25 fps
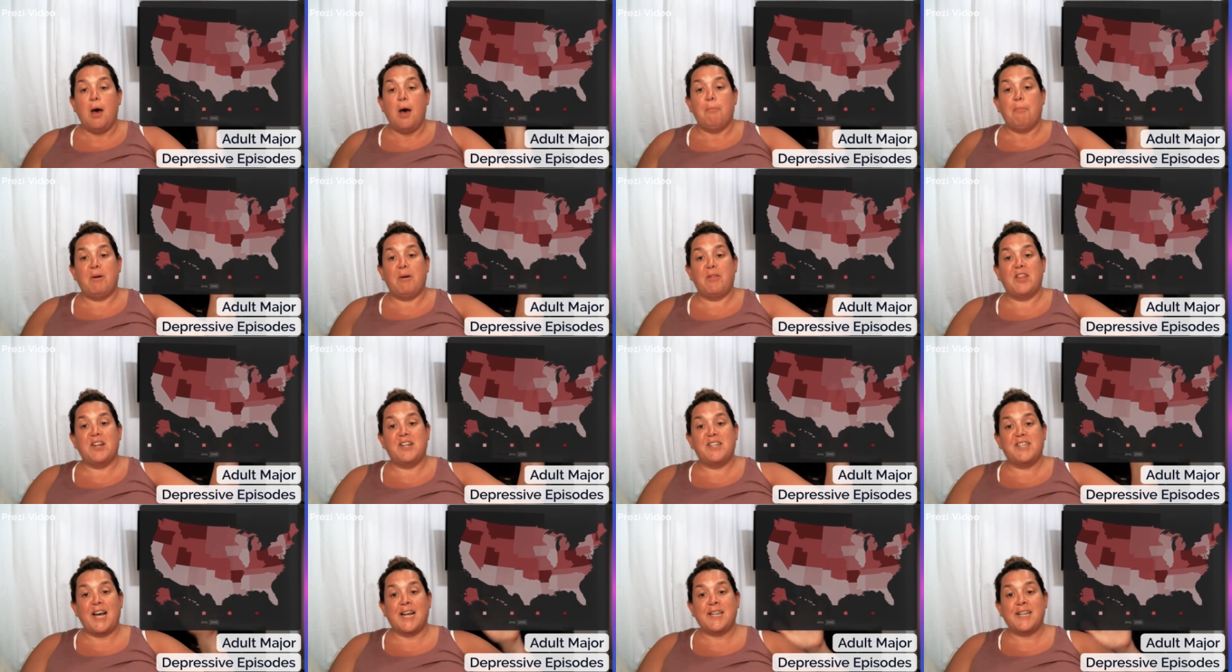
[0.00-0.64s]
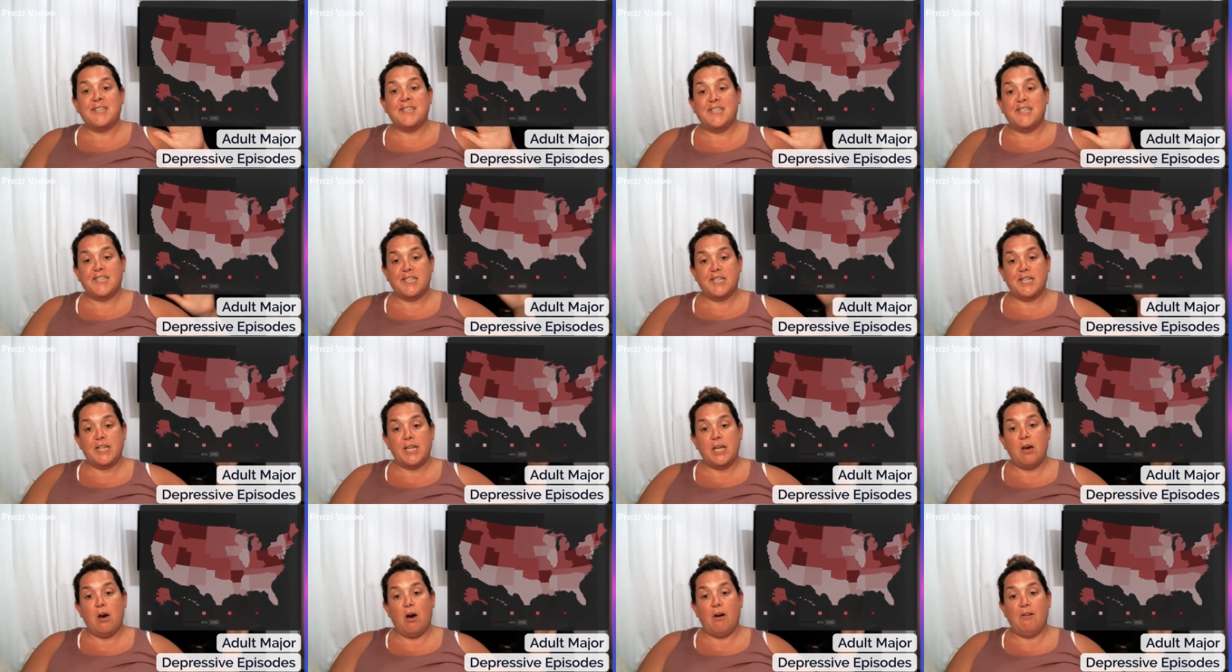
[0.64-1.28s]
But the
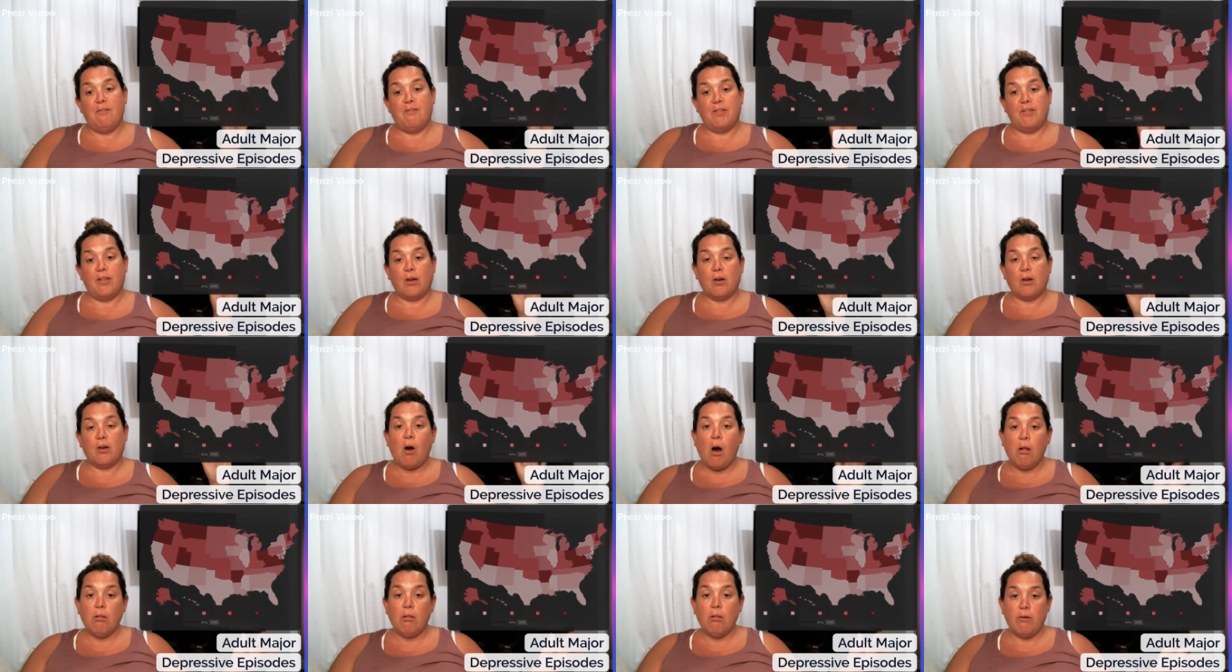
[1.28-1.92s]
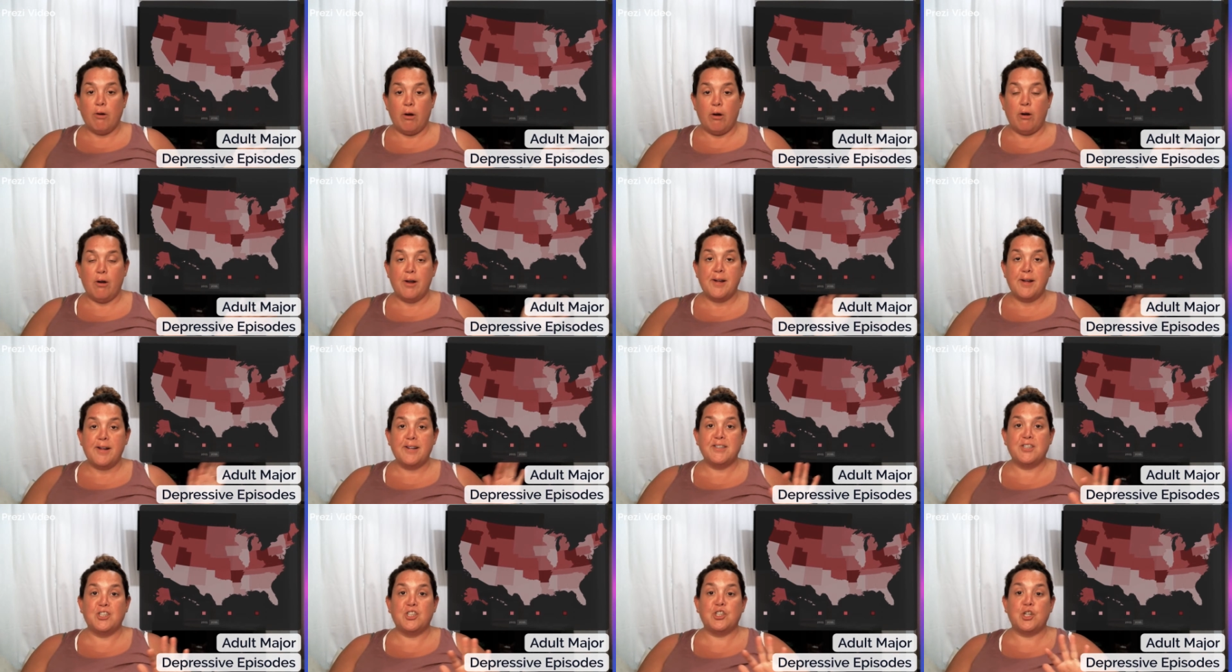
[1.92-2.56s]
density of the color
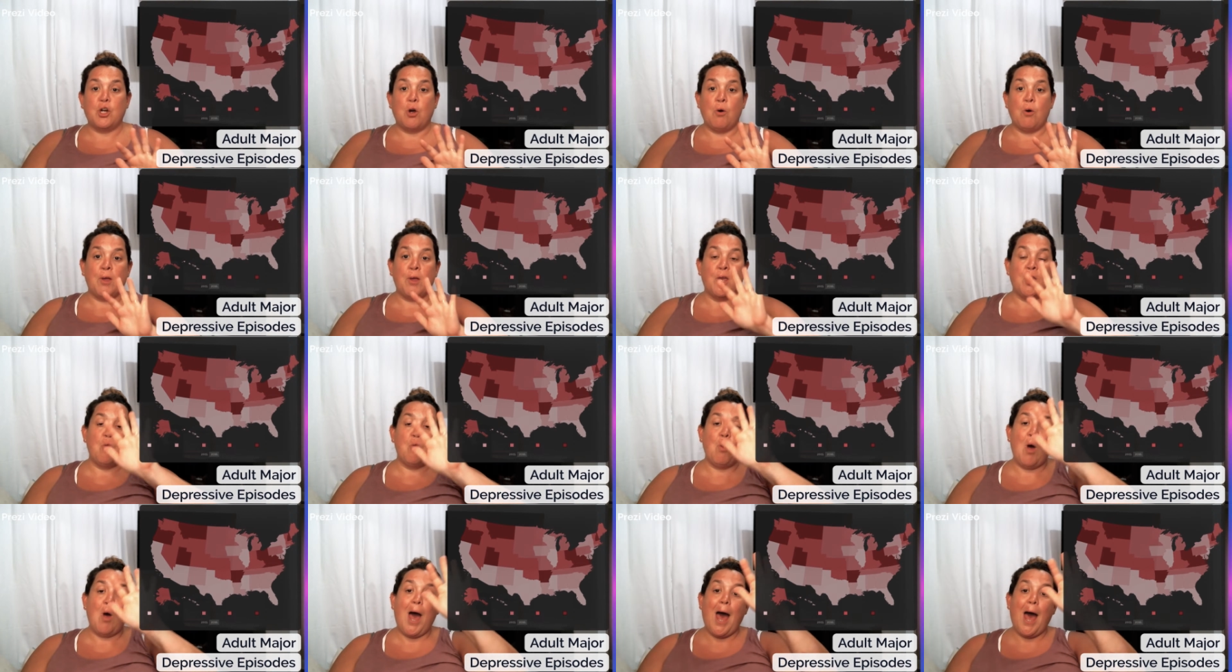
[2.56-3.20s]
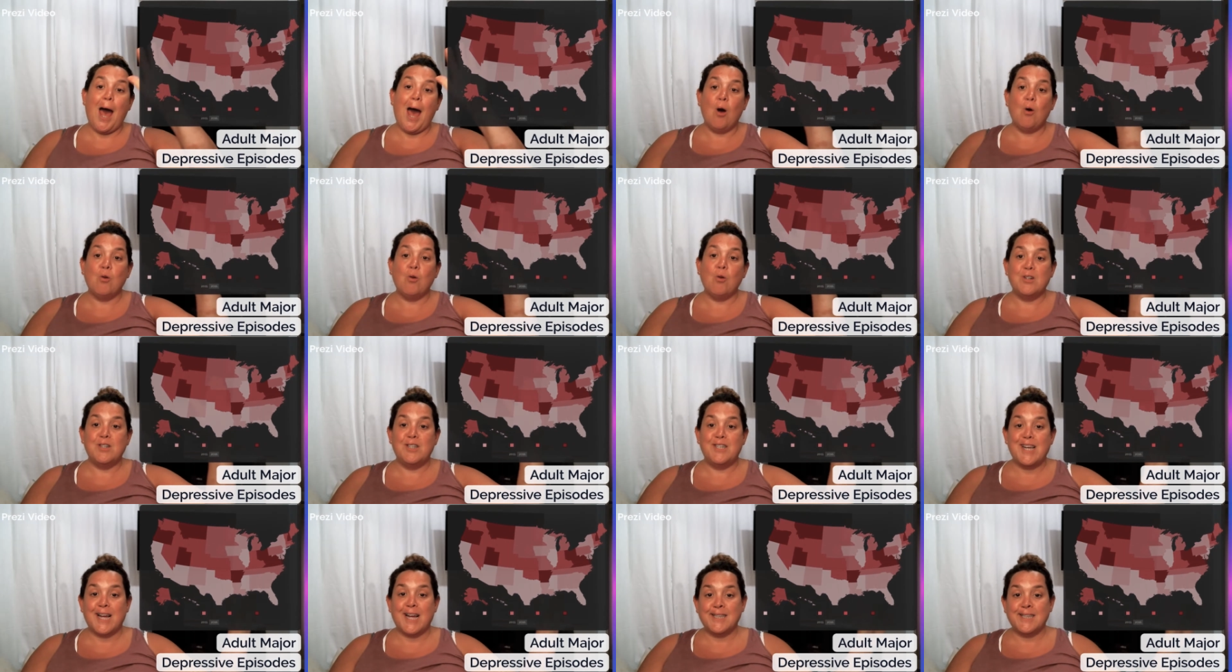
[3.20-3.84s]
is showing you how
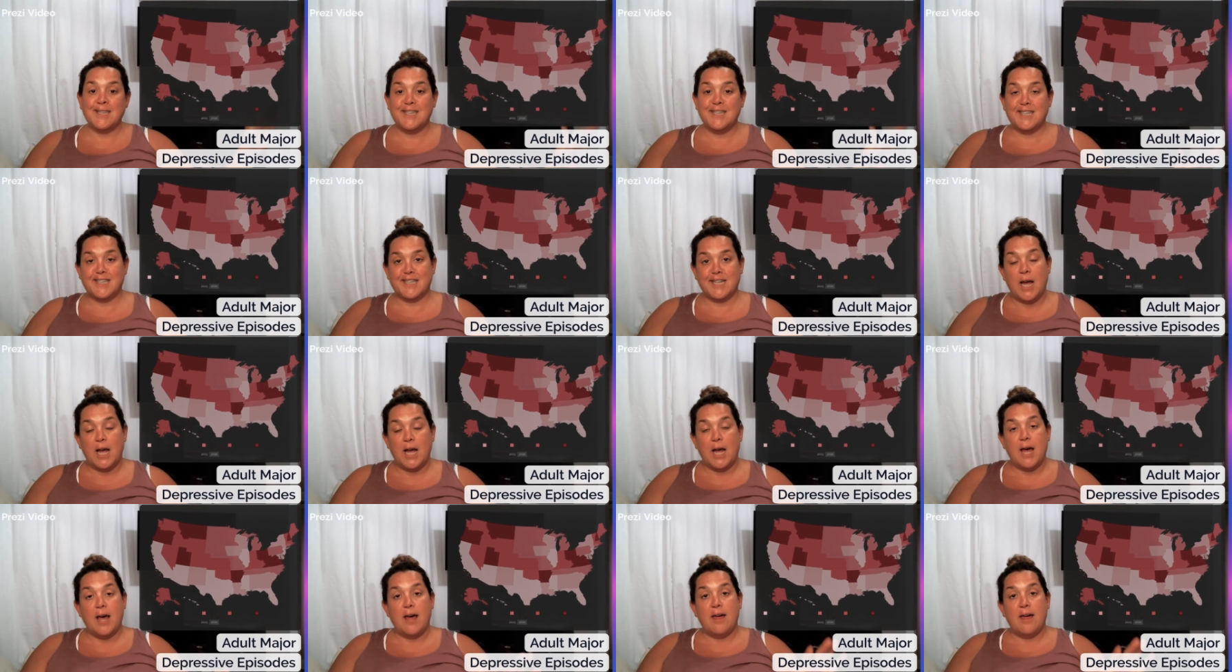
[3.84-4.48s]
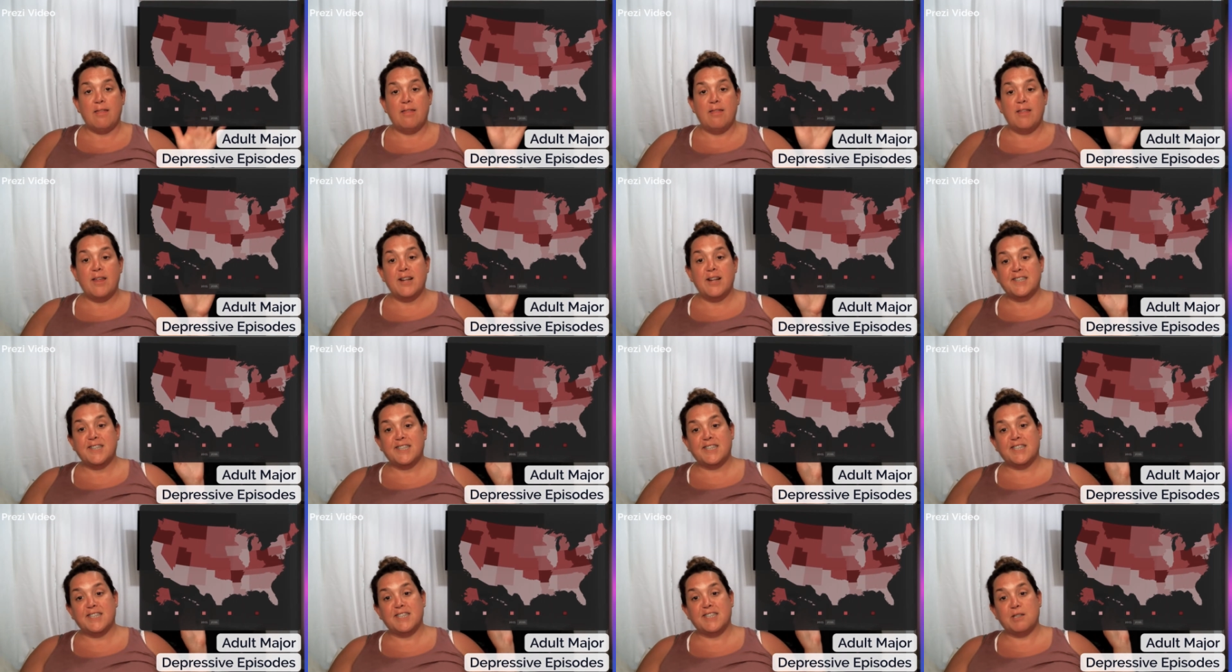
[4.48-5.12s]
dense this
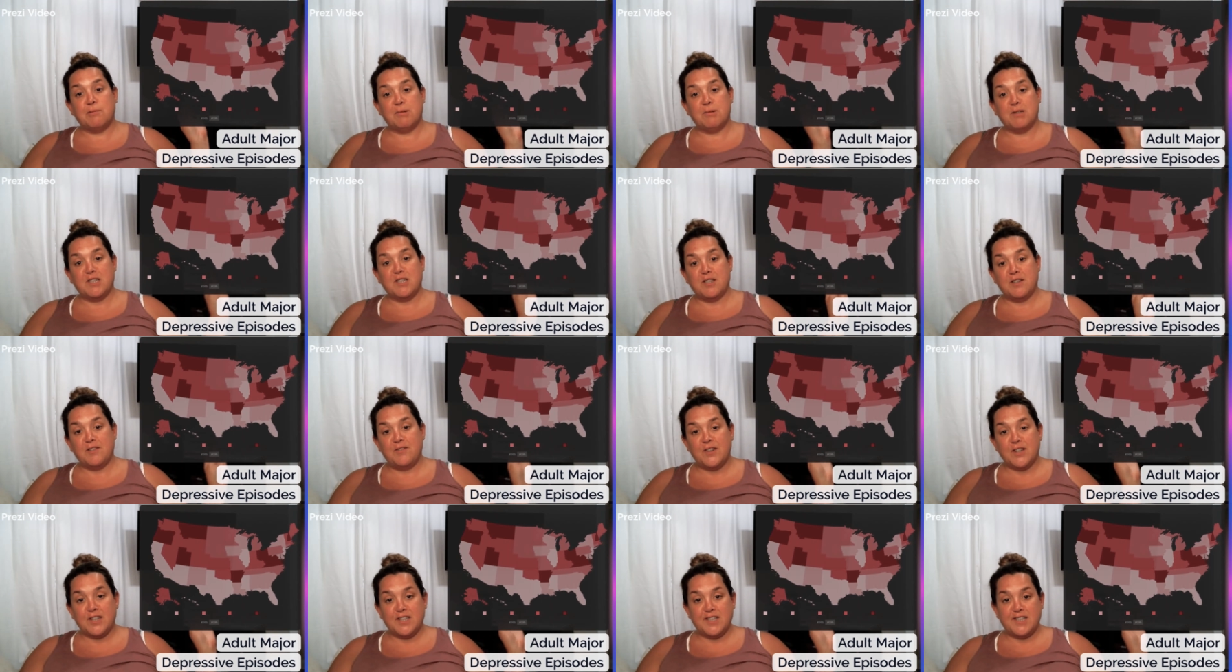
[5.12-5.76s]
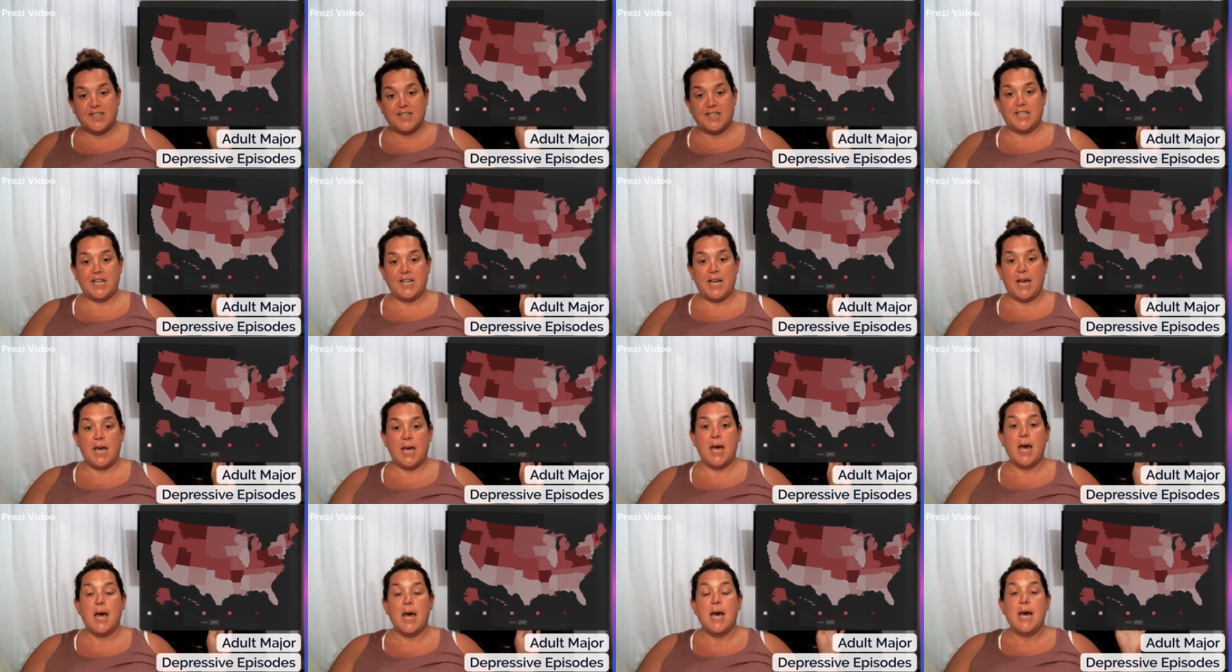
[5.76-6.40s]
specific
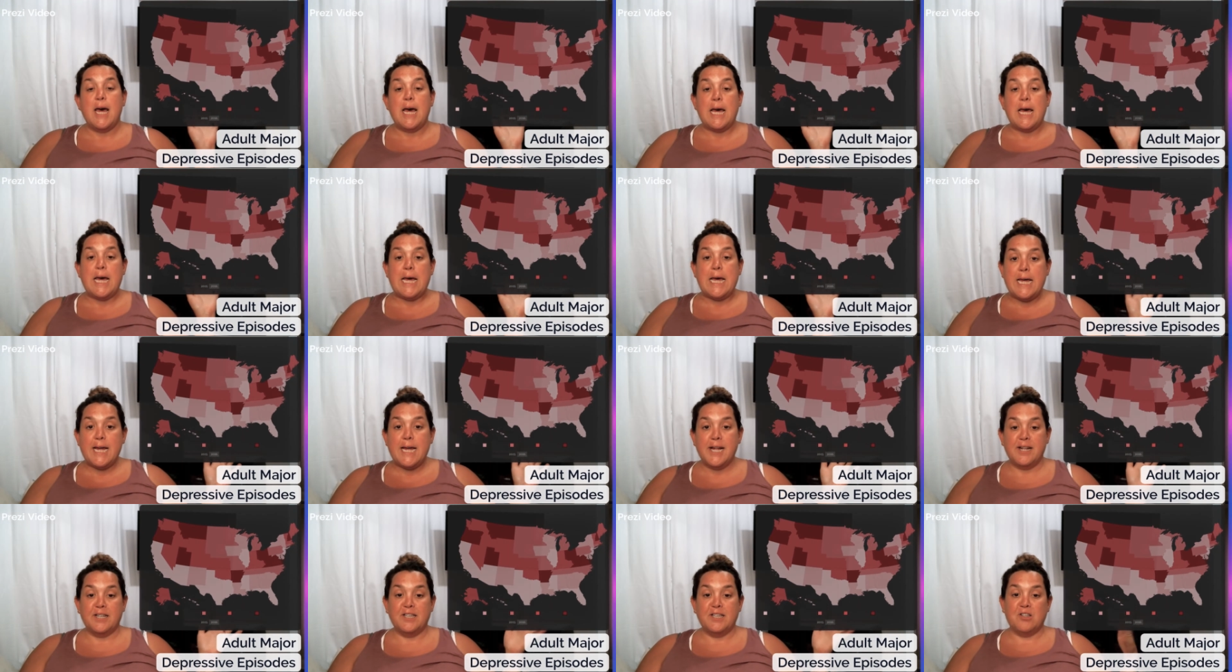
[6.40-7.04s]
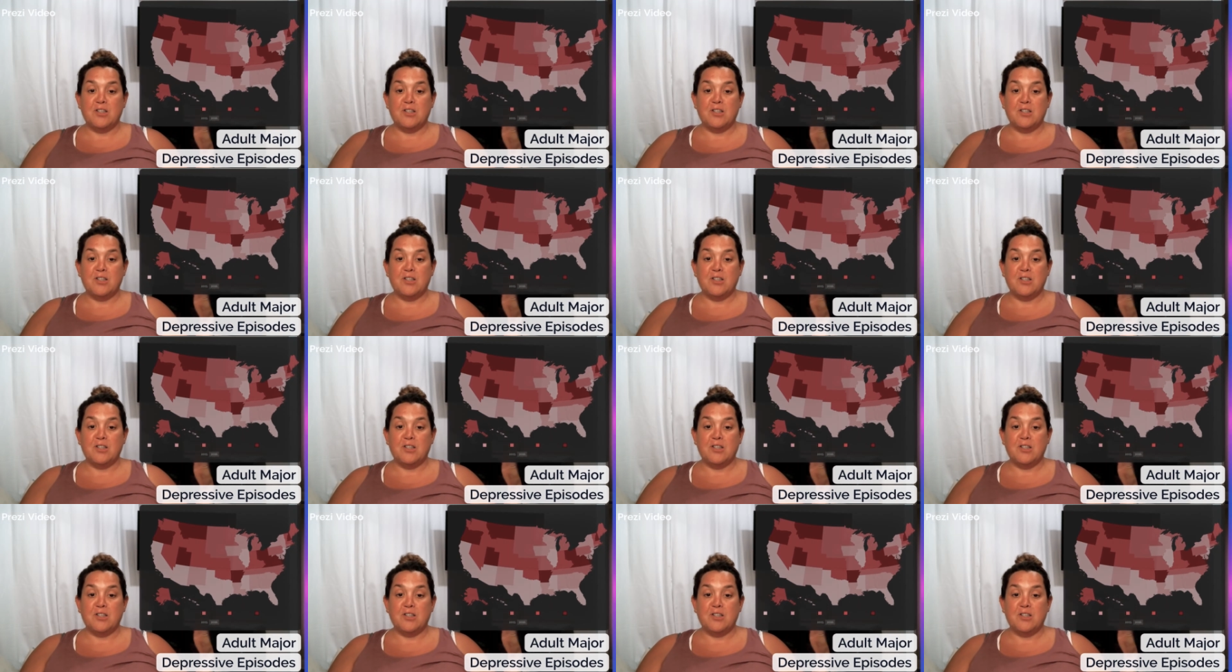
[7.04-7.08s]
state is